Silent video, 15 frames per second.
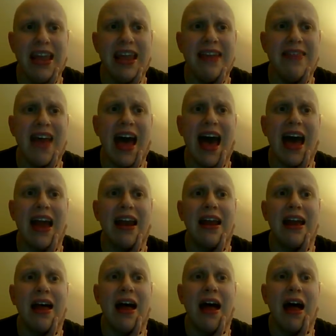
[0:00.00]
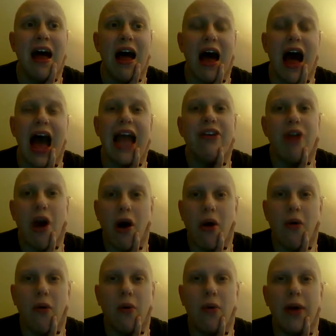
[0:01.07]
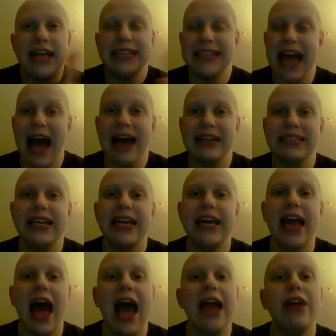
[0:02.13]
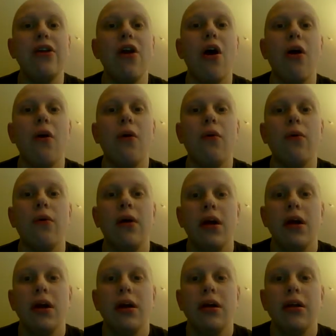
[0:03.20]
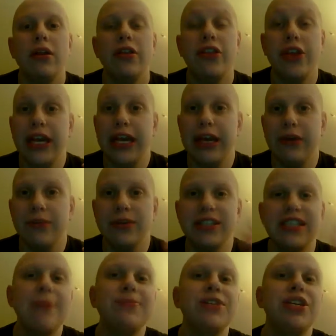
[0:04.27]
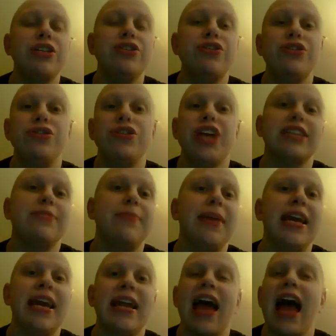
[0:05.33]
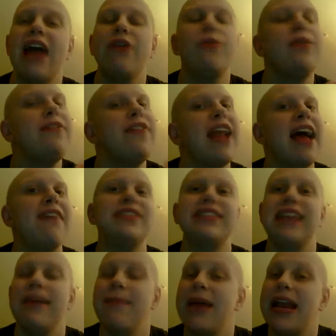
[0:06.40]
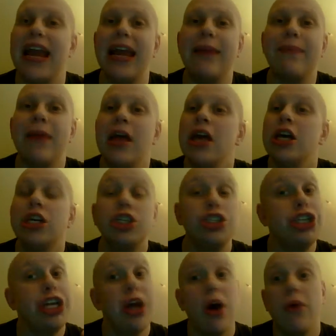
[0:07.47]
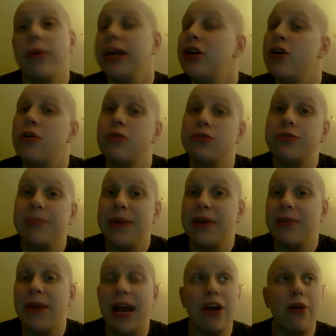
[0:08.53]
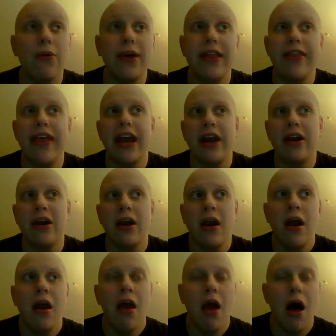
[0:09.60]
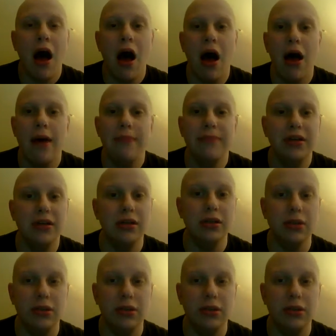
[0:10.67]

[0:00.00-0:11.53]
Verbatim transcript: in that I know exactly, I know the receptionist who checks me in. I don't even have to say my name. She already knows me when I go in there. Um,